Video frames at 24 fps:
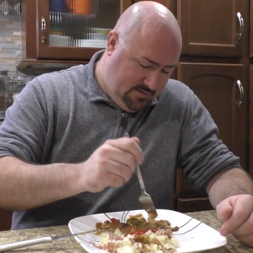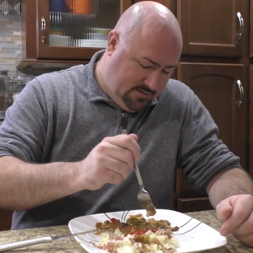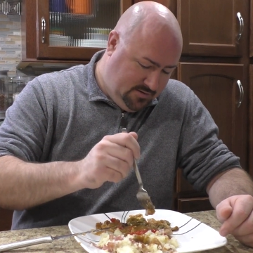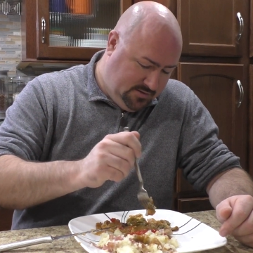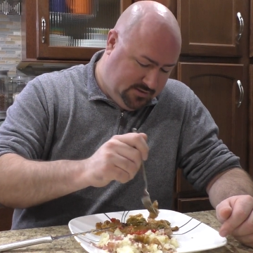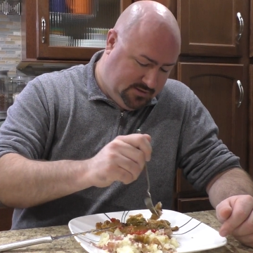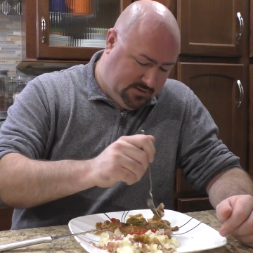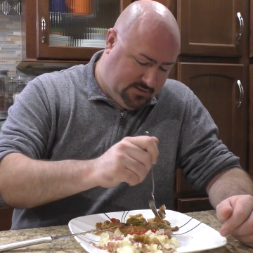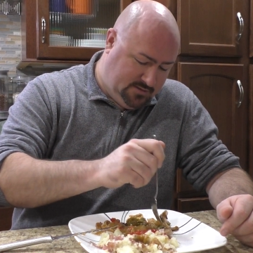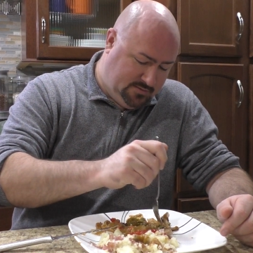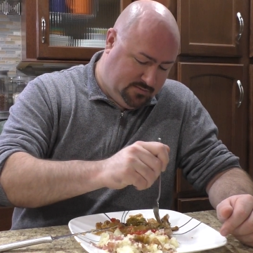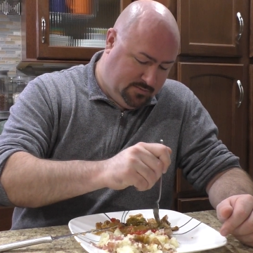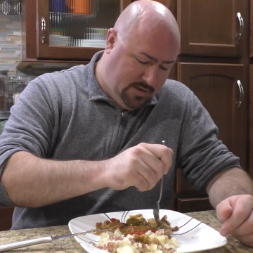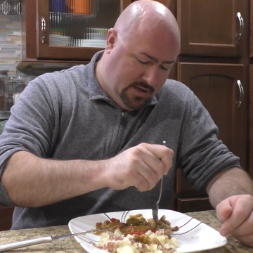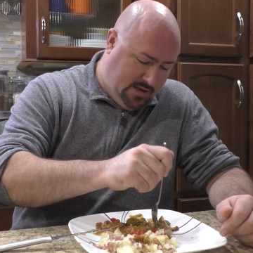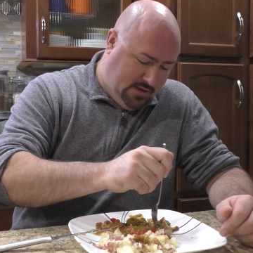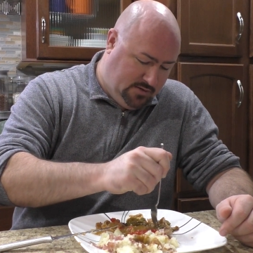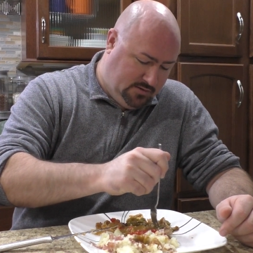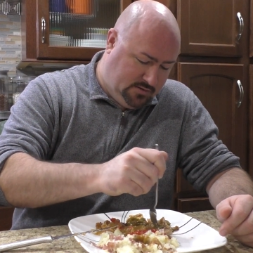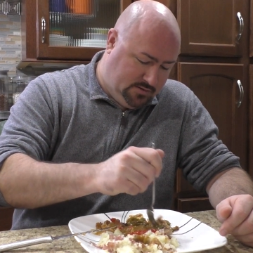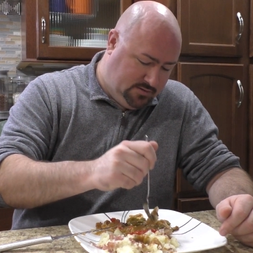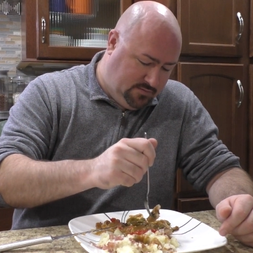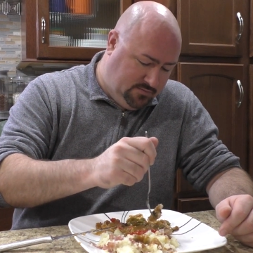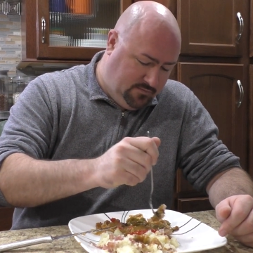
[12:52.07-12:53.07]

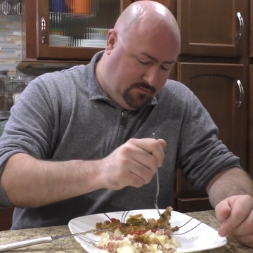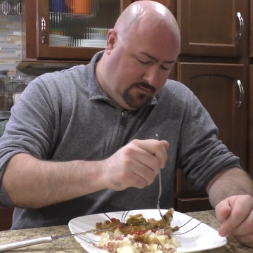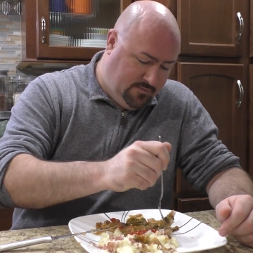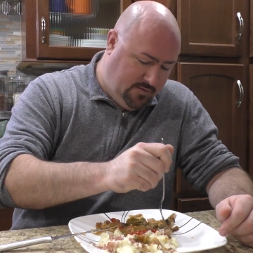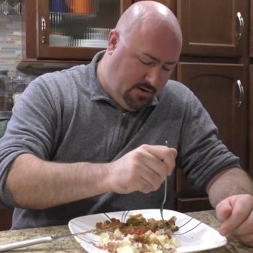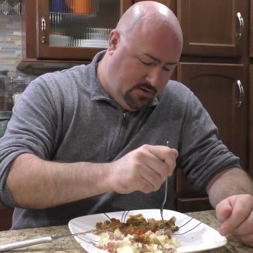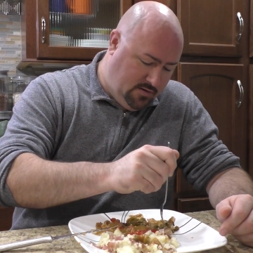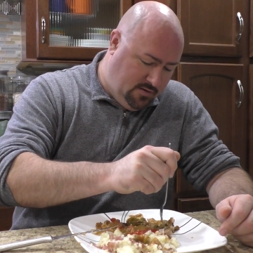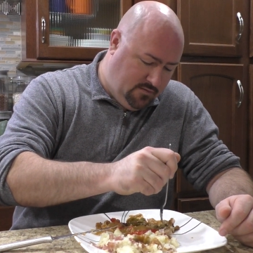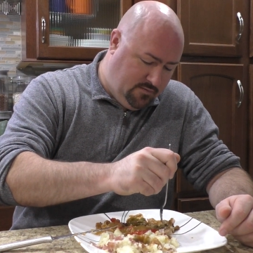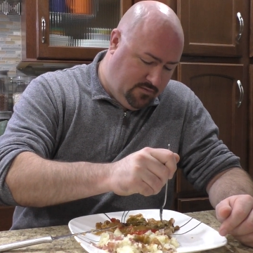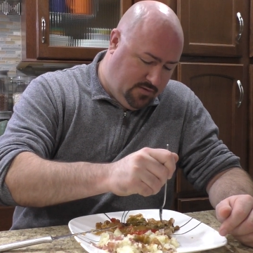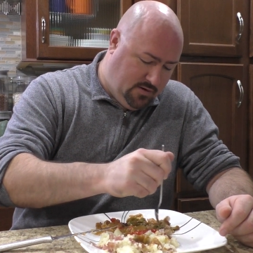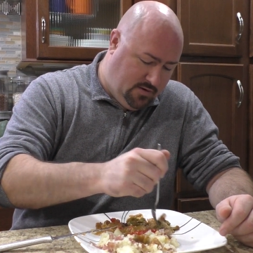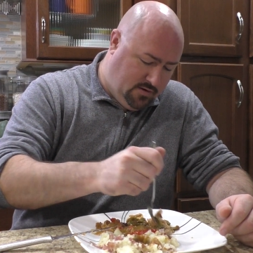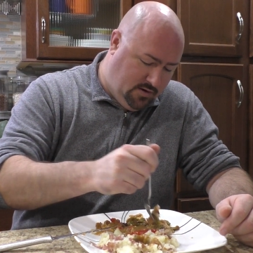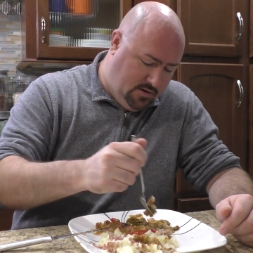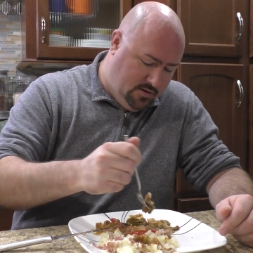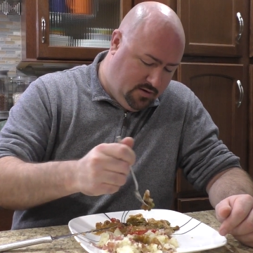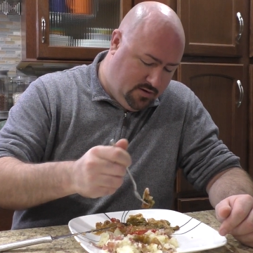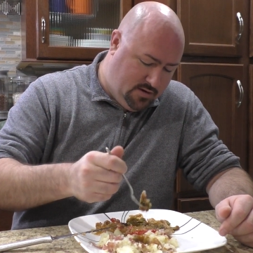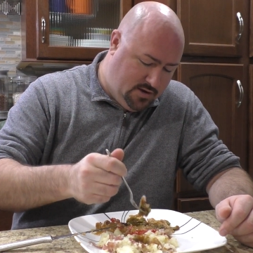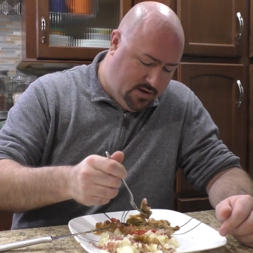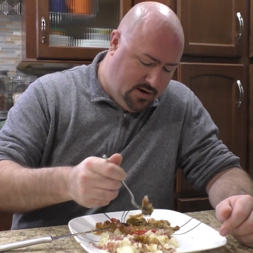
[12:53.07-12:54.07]
Smells very, very
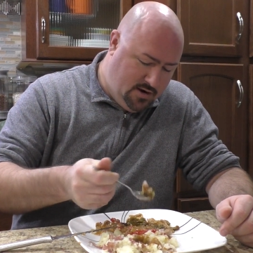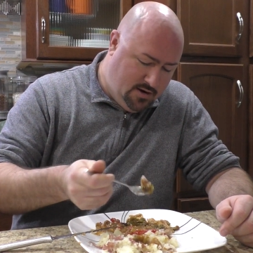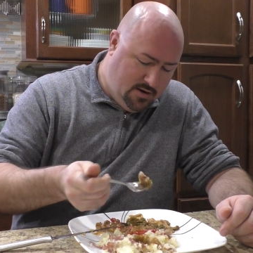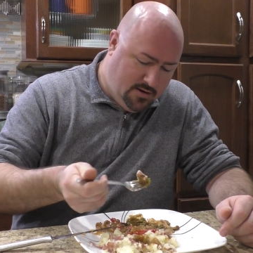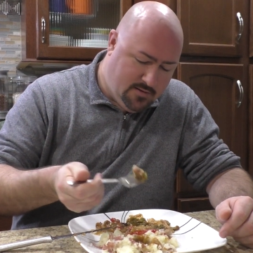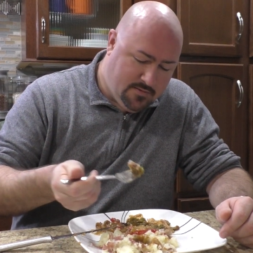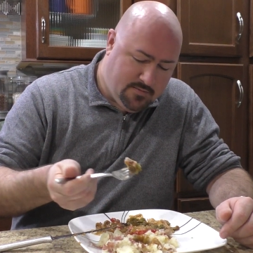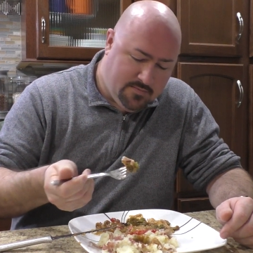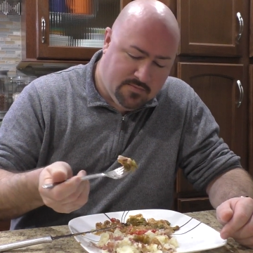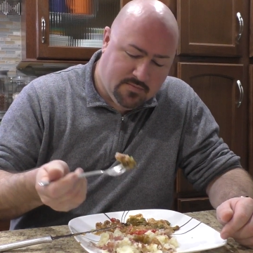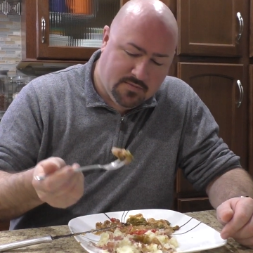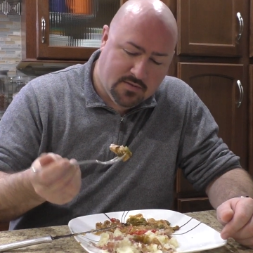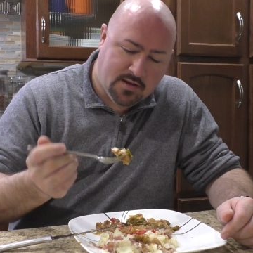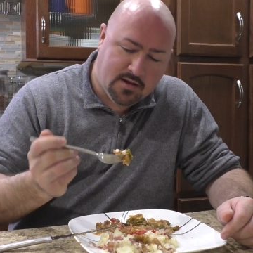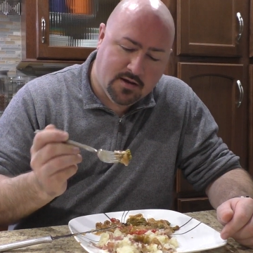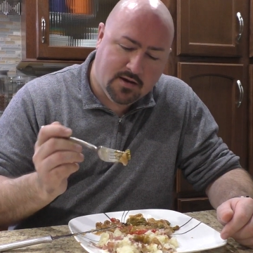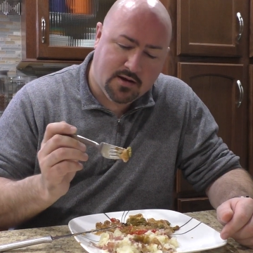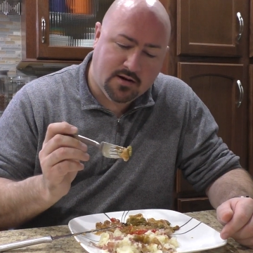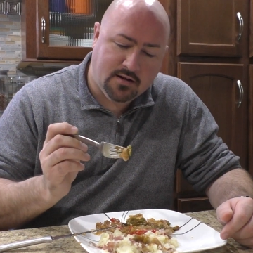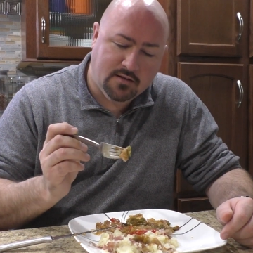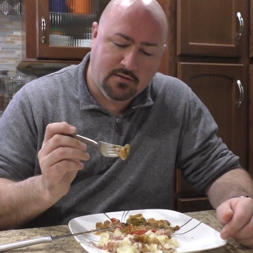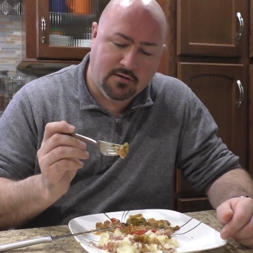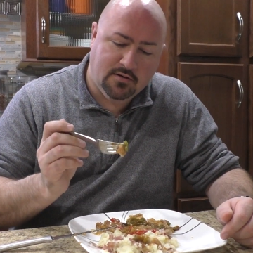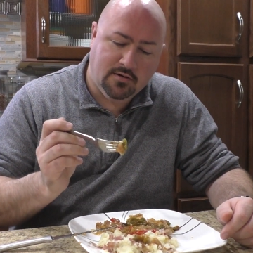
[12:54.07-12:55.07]
good.
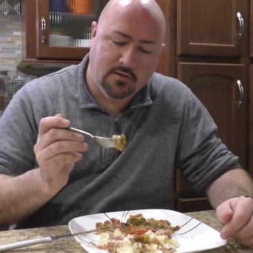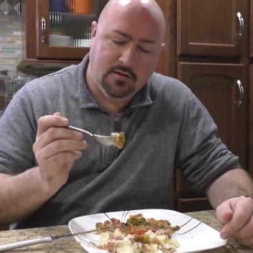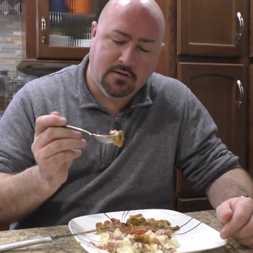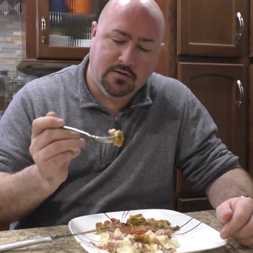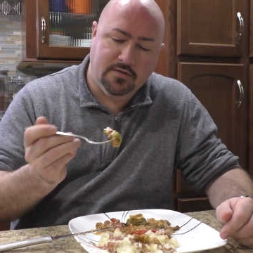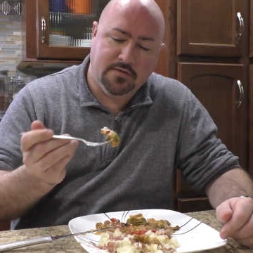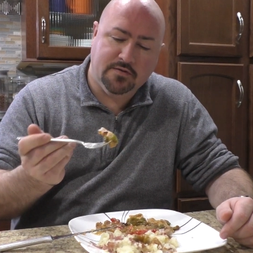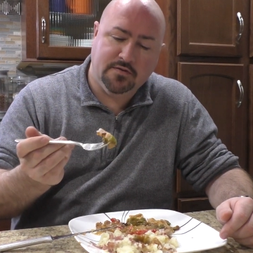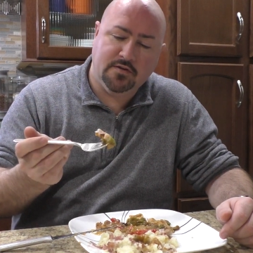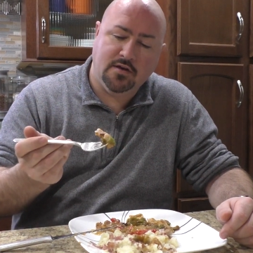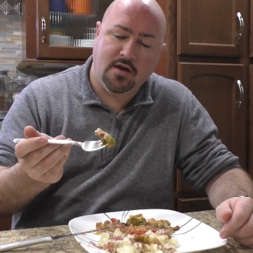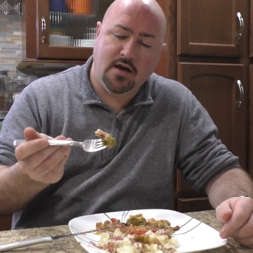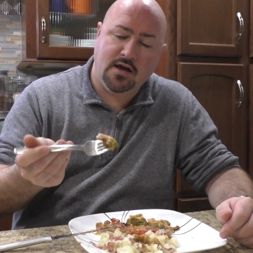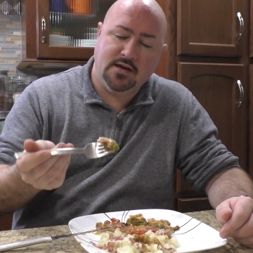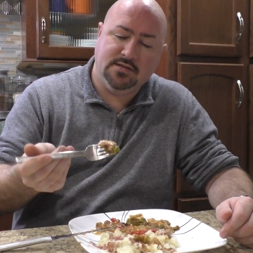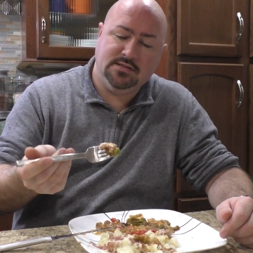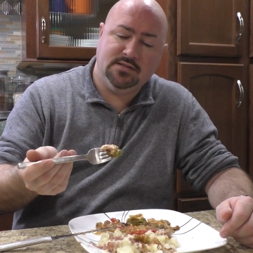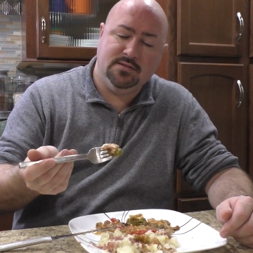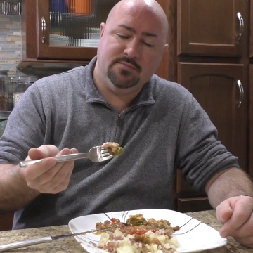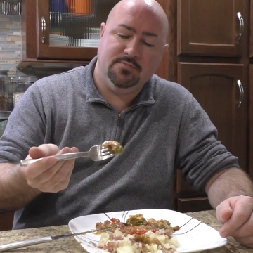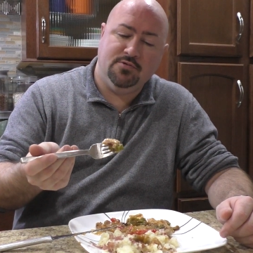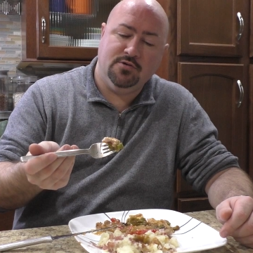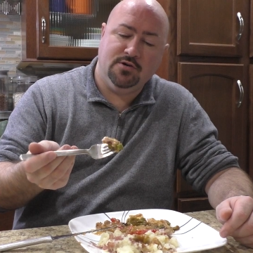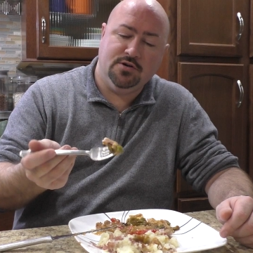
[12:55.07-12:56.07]
Got a little of the sauce,
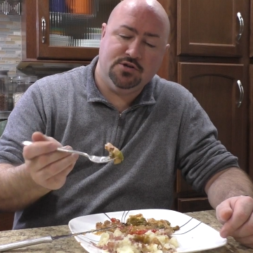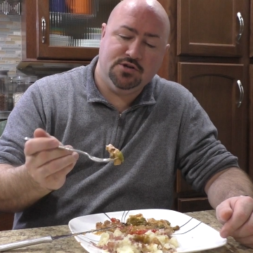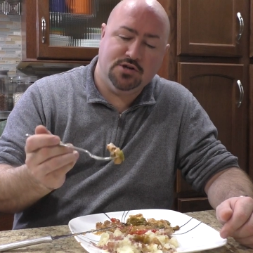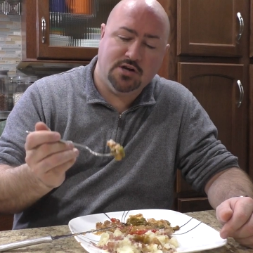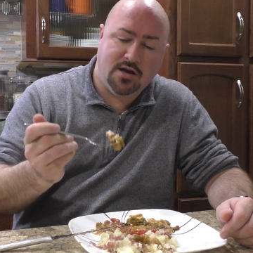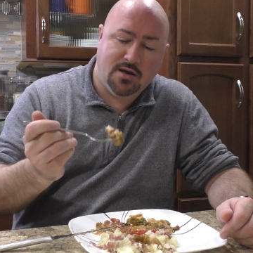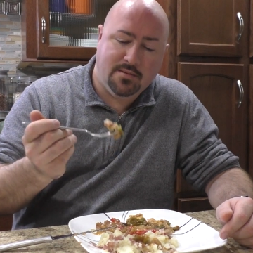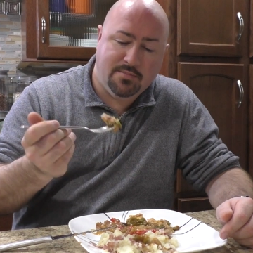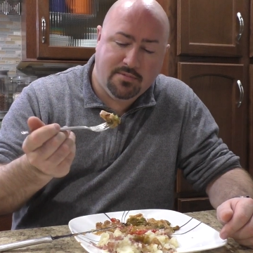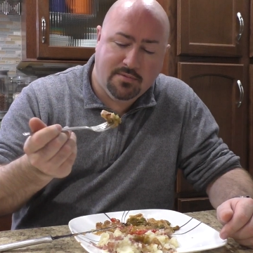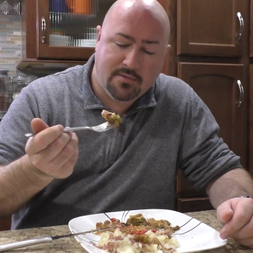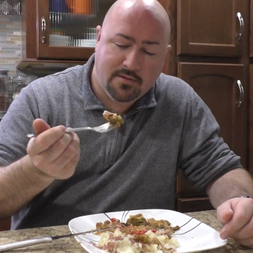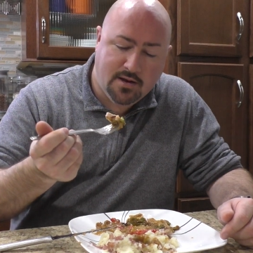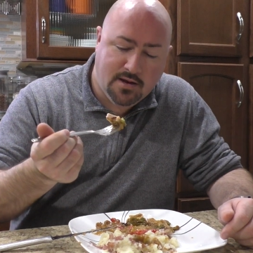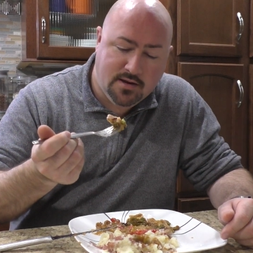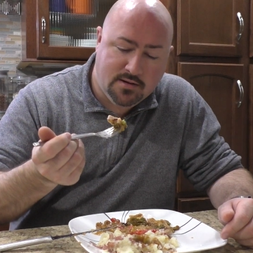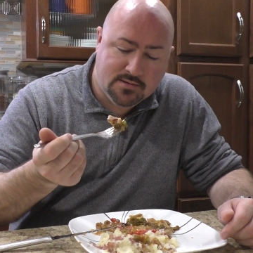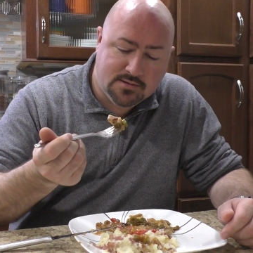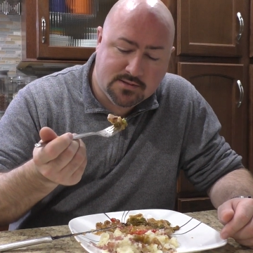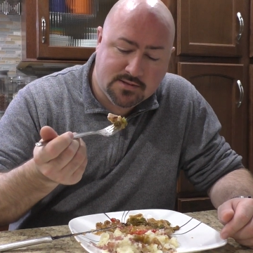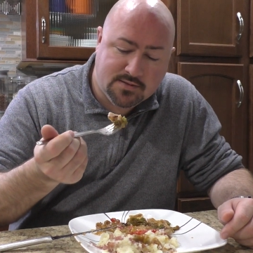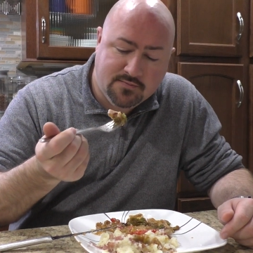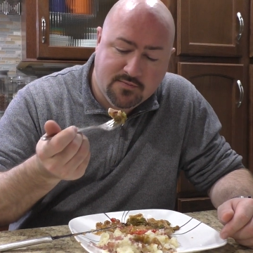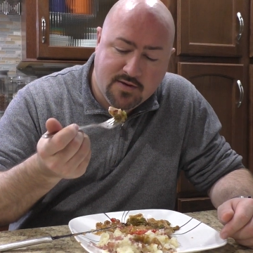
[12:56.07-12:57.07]
the pork chop,
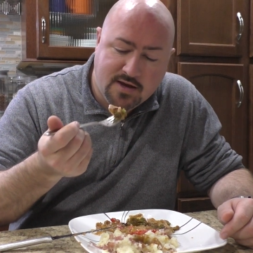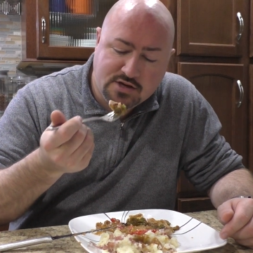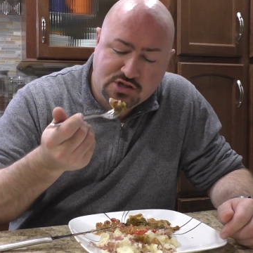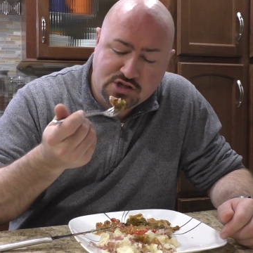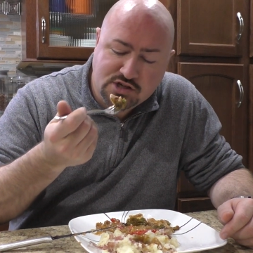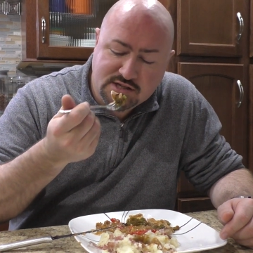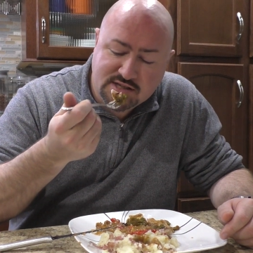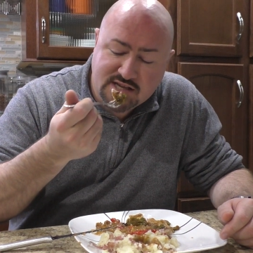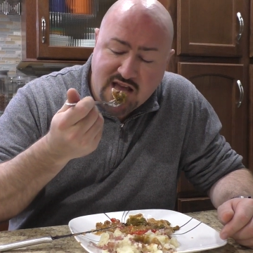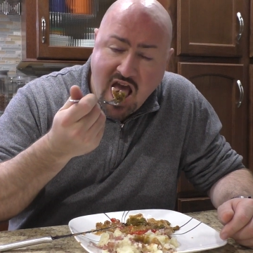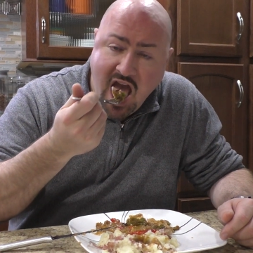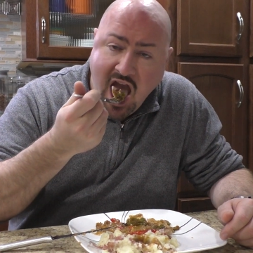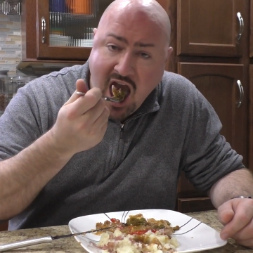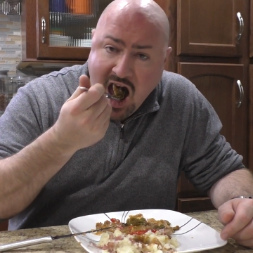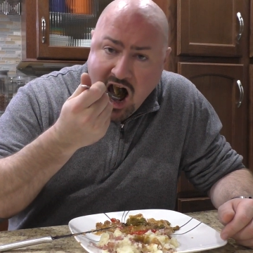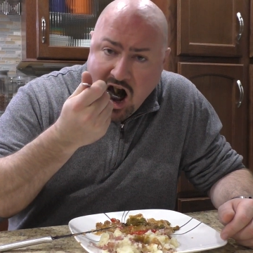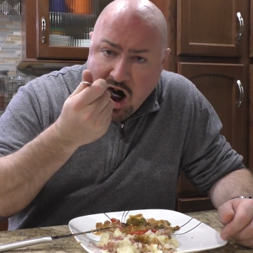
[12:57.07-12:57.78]
and some veggies.